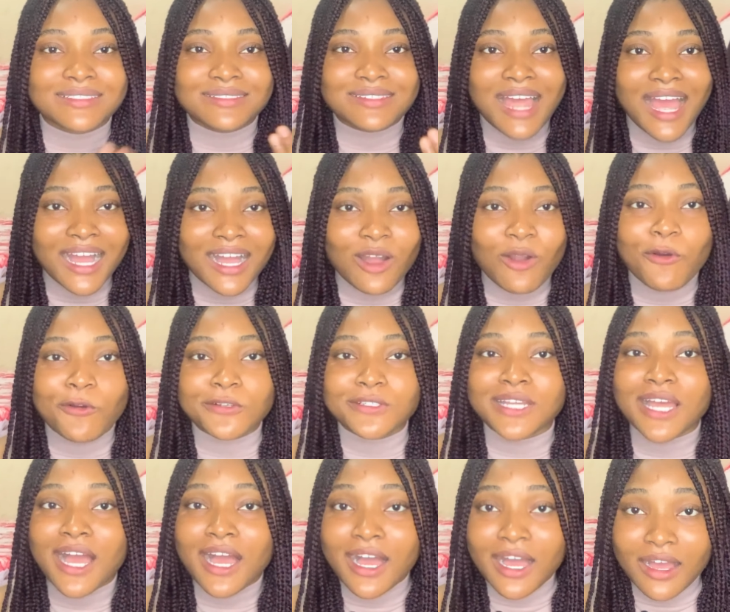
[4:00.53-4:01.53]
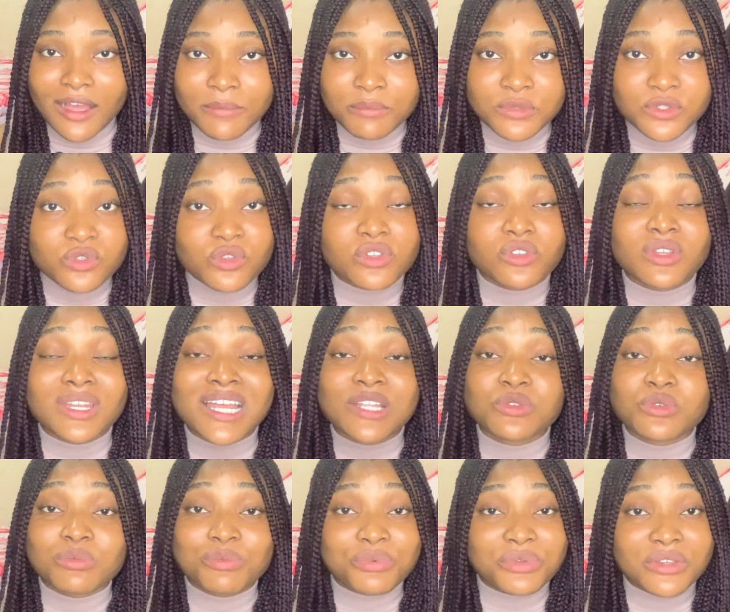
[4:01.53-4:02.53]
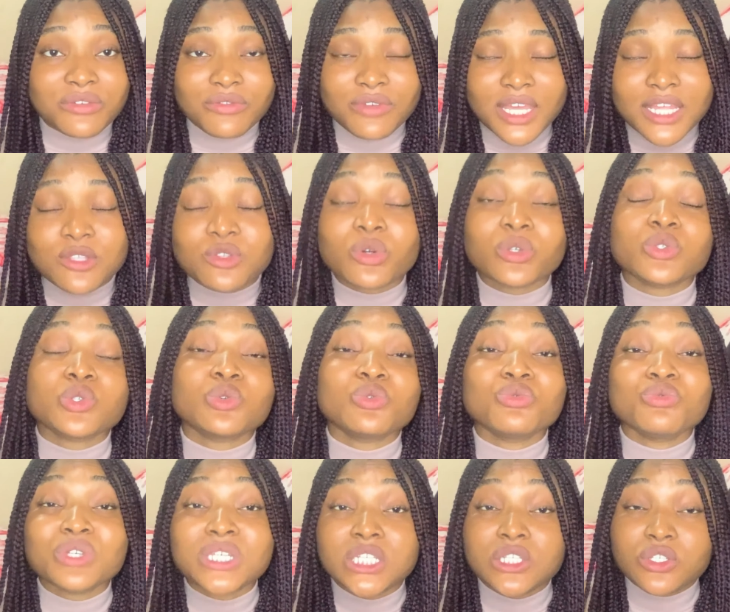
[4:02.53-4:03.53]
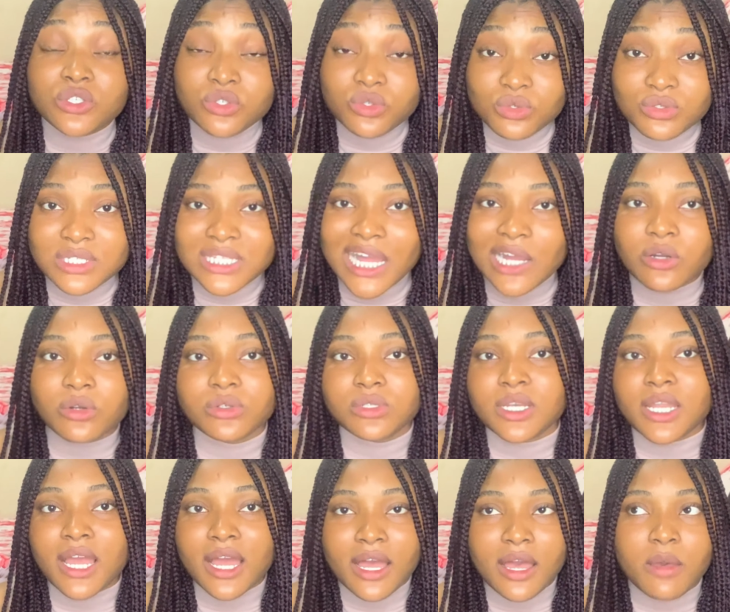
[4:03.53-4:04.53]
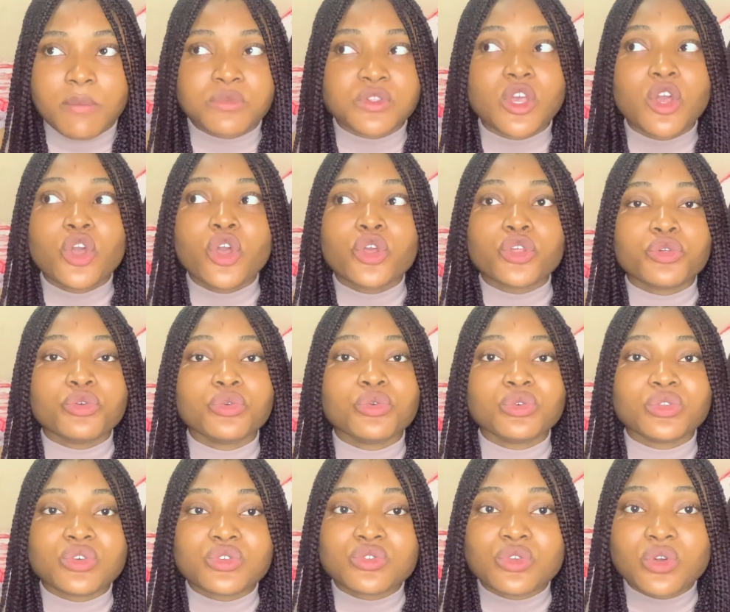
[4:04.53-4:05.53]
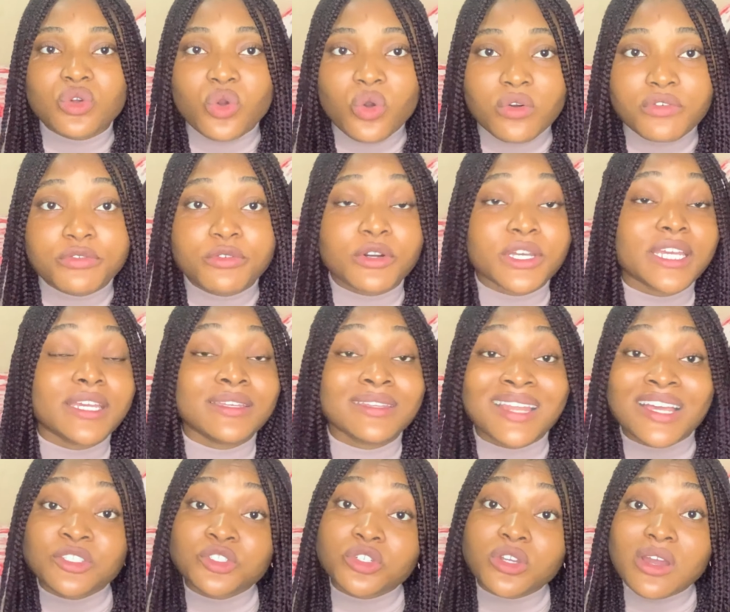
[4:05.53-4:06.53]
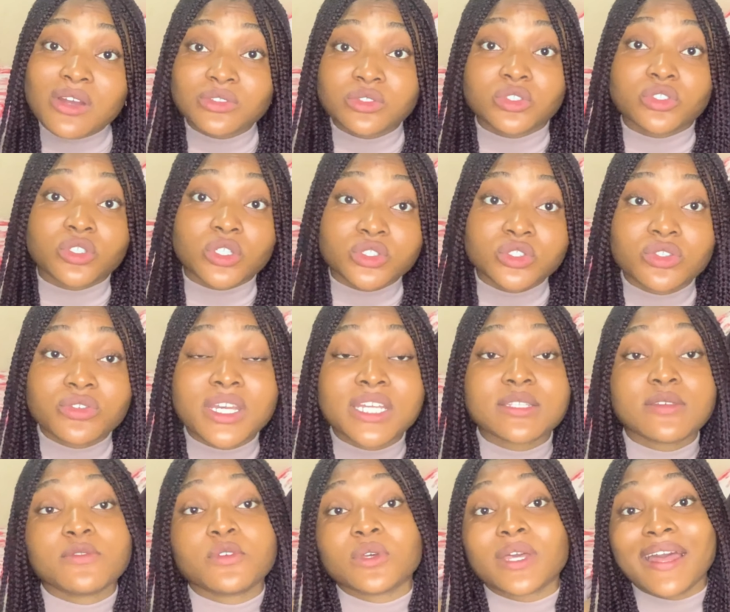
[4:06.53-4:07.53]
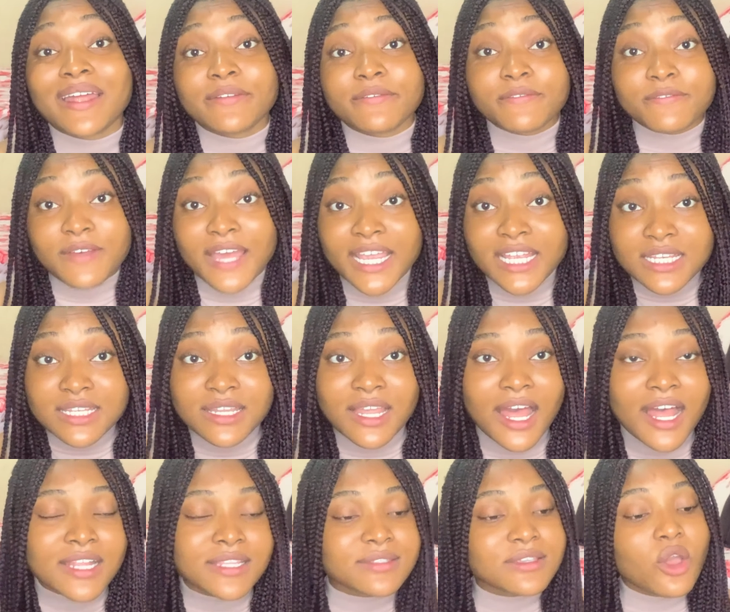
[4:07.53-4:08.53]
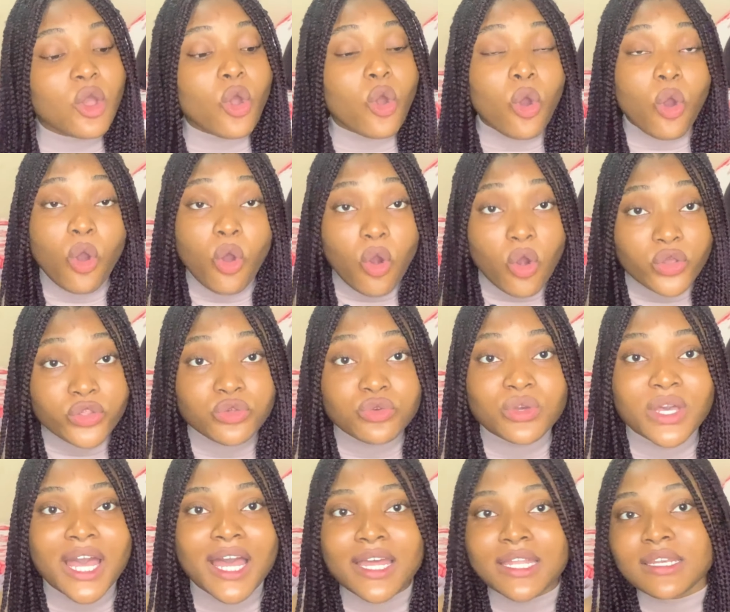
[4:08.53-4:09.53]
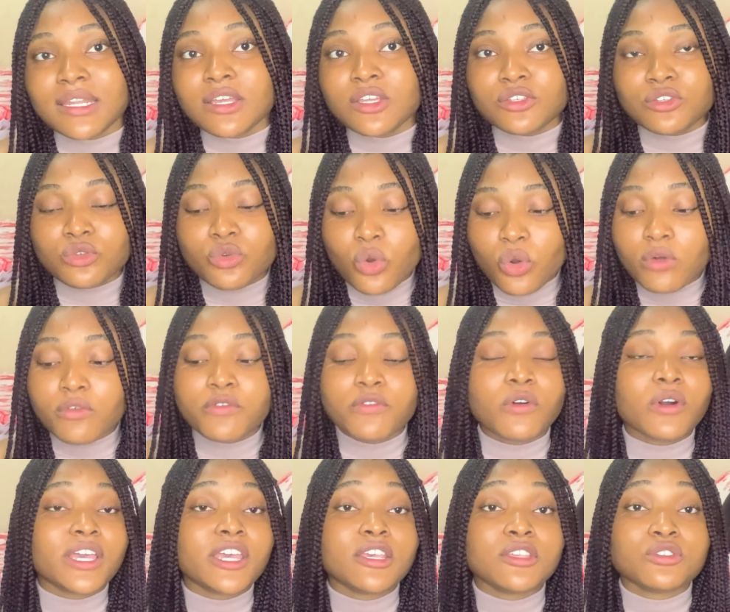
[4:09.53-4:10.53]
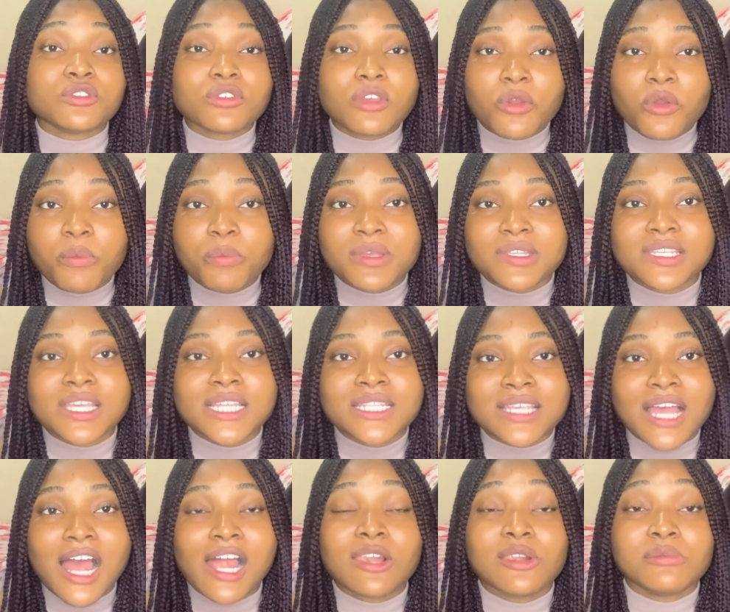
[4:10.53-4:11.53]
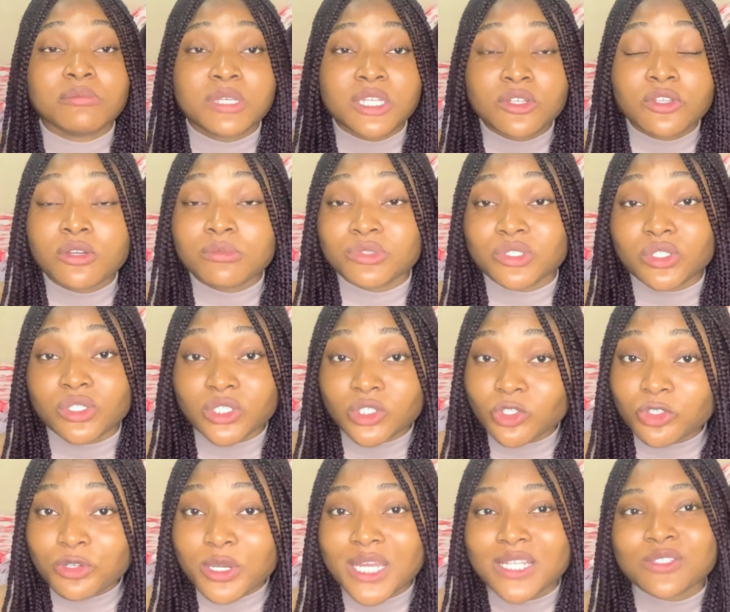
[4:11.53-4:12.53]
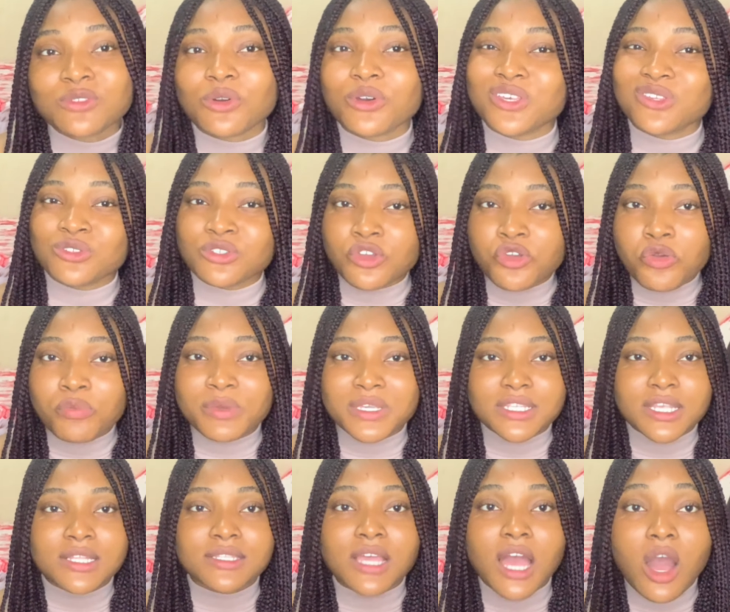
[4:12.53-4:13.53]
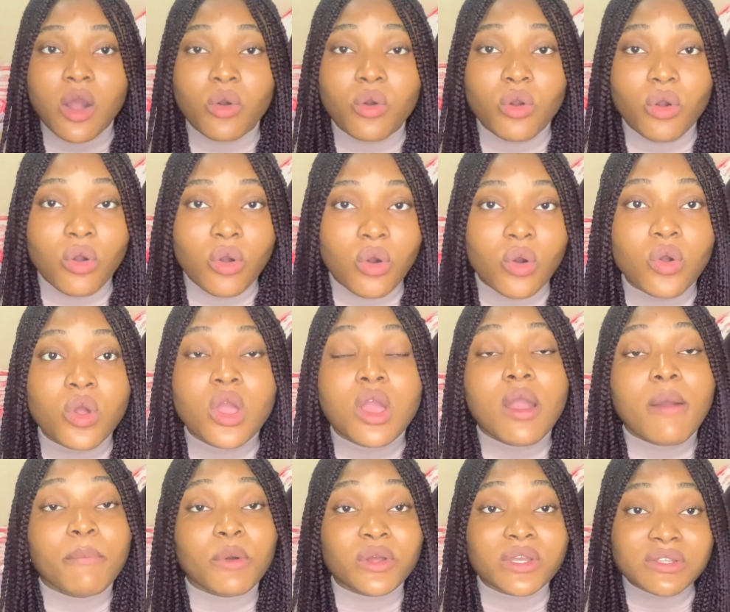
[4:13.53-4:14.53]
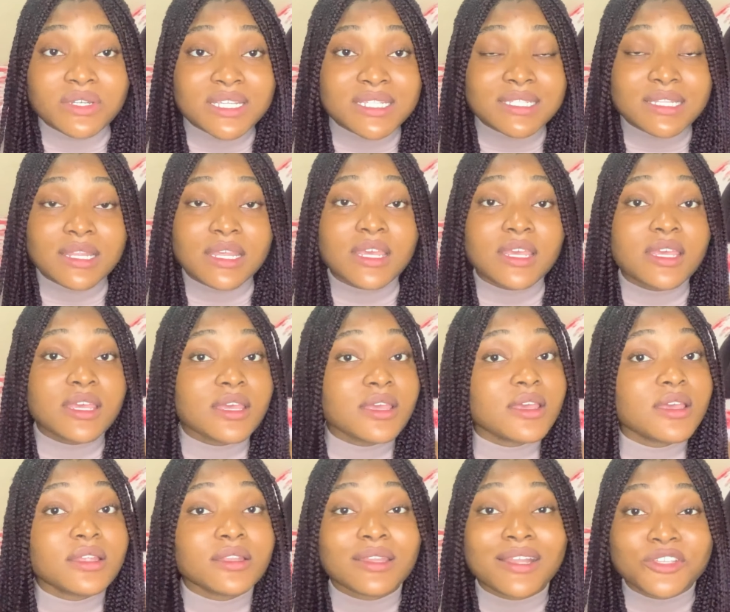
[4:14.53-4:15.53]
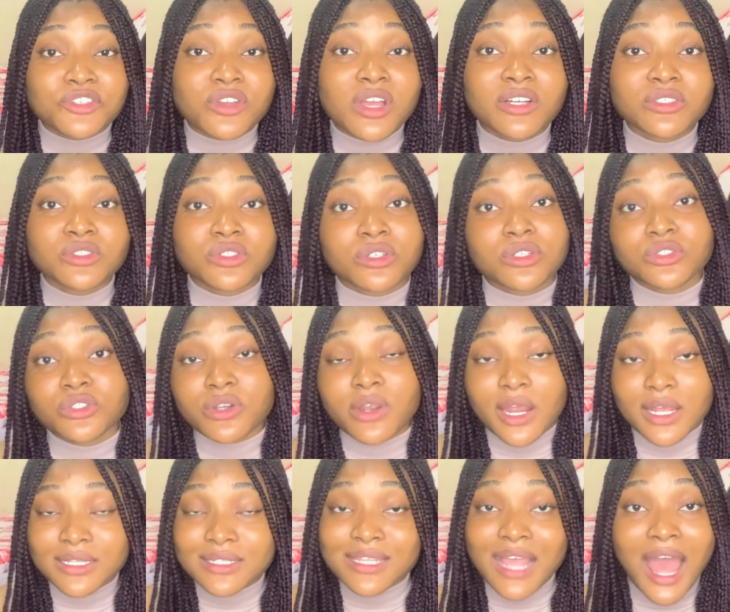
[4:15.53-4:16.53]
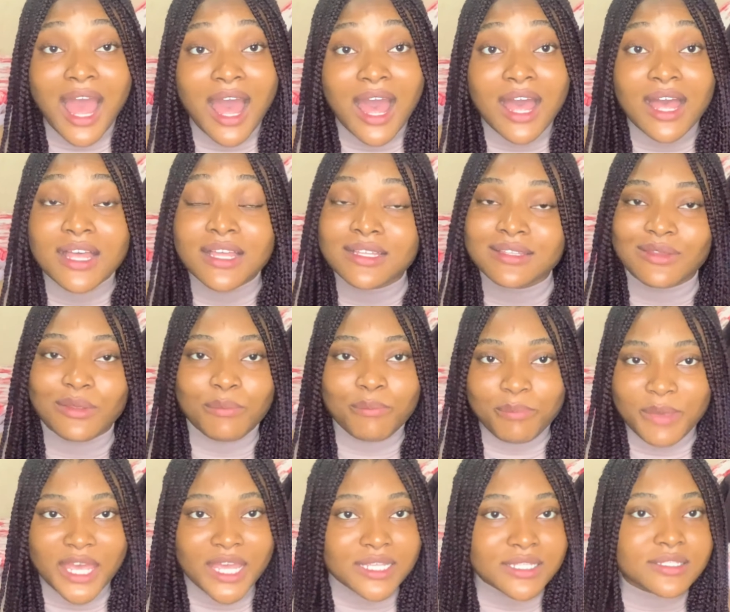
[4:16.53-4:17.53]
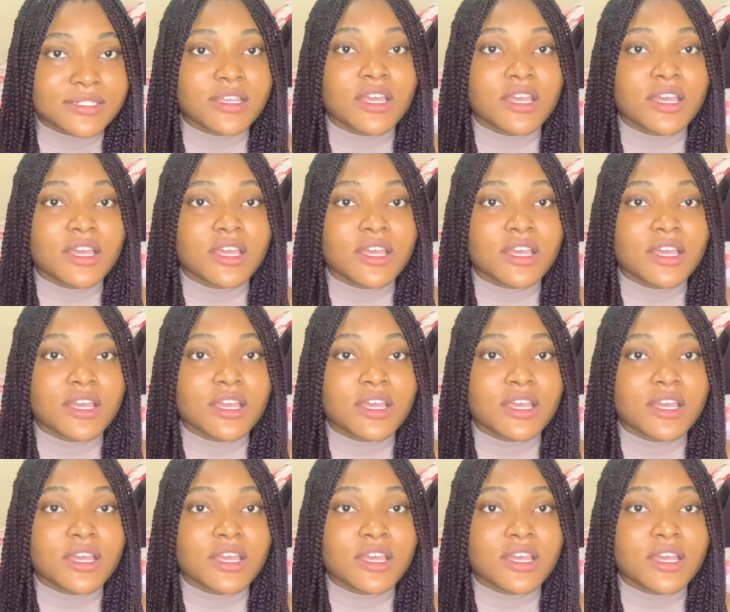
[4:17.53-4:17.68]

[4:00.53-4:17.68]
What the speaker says: dark underarms. So in order to prevent or to reduce dark underarms, you could also go for a natural deodorant if you can find that, or you can go for a 0% aluminium deodorant or a 0% alcohol. But honestly, natural deodorants are the best.